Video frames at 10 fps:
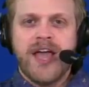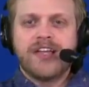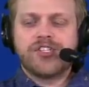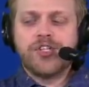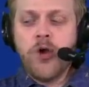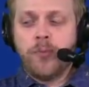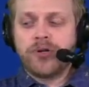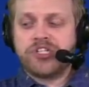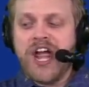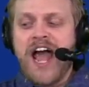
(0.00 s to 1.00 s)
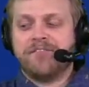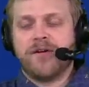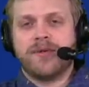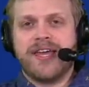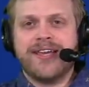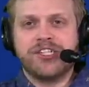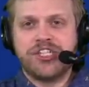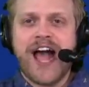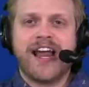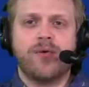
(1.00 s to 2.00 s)
Super chat from King
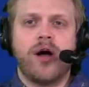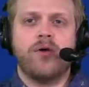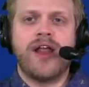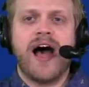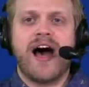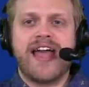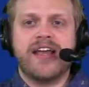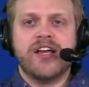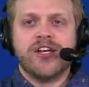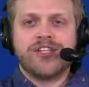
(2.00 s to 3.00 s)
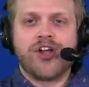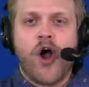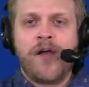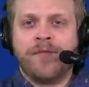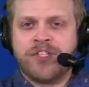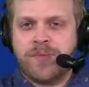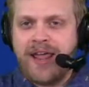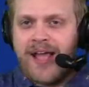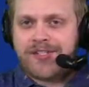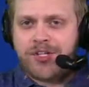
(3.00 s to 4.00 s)
Shadow 09. Sorry if this has been
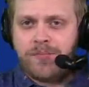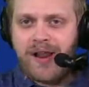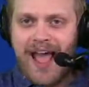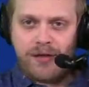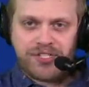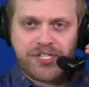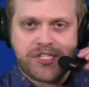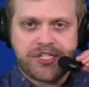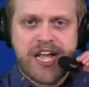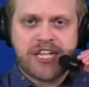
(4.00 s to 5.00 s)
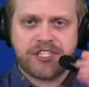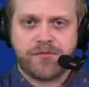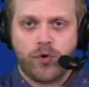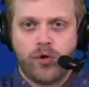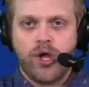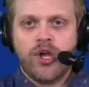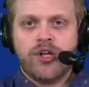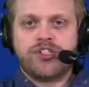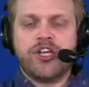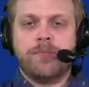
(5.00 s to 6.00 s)
answered, but how successful
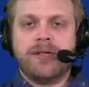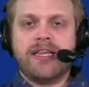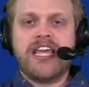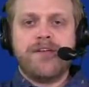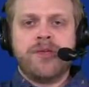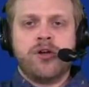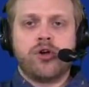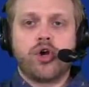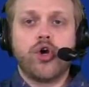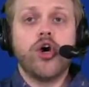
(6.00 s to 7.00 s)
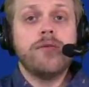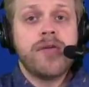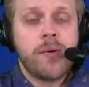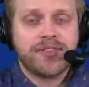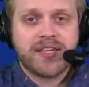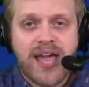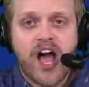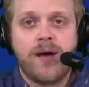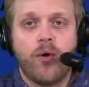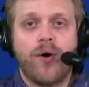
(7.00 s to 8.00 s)
do you believe Lincoln Hooker could be with the
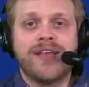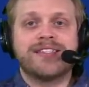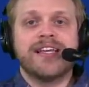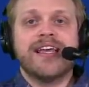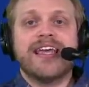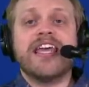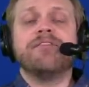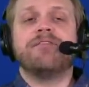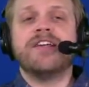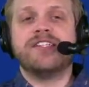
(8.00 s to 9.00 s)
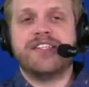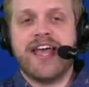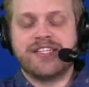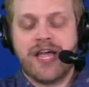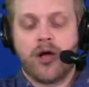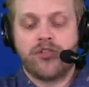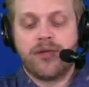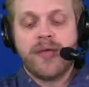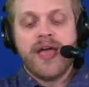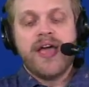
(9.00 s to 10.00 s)
Cowboys if he stays
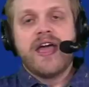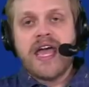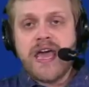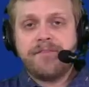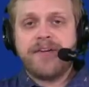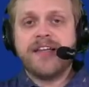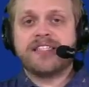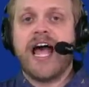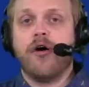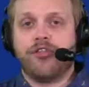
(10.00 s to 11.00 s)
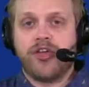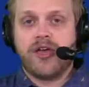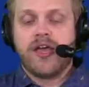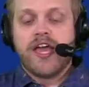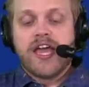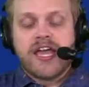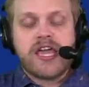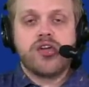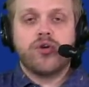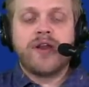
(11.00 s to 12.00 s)
healthy? If he's healthy,
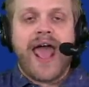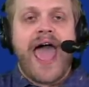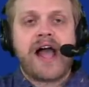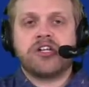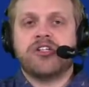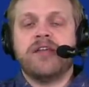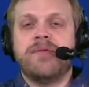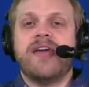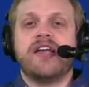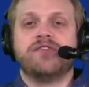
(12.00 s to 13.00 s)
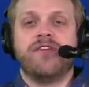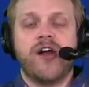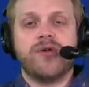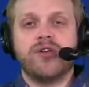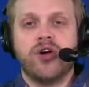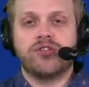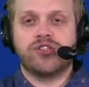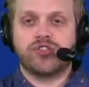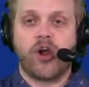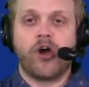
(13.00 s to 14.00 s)
he could actually be a very good
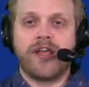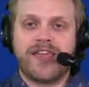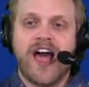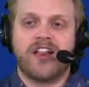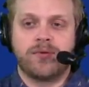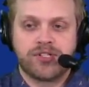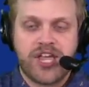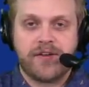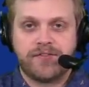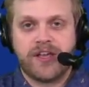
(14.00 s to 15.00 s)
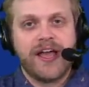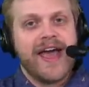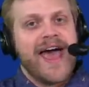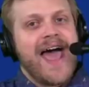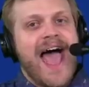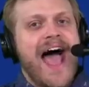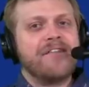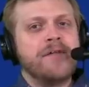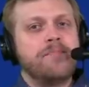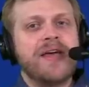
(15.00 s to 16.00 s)
starting caliber safety.
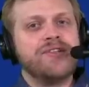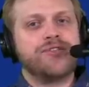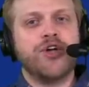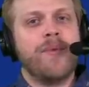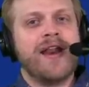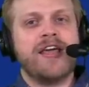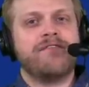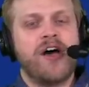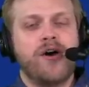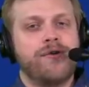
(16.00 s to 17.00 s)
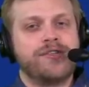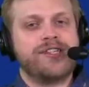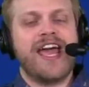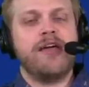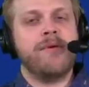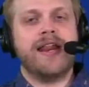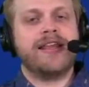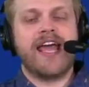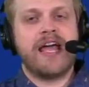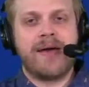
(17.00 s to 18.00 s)
Haven't been too many of those game in and
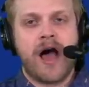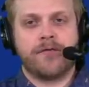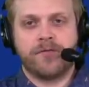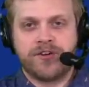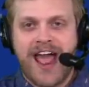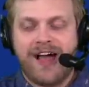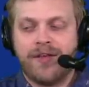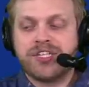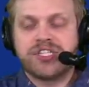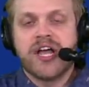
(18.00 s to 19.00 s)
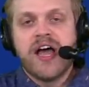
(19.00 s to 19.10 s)
game out for Dallas.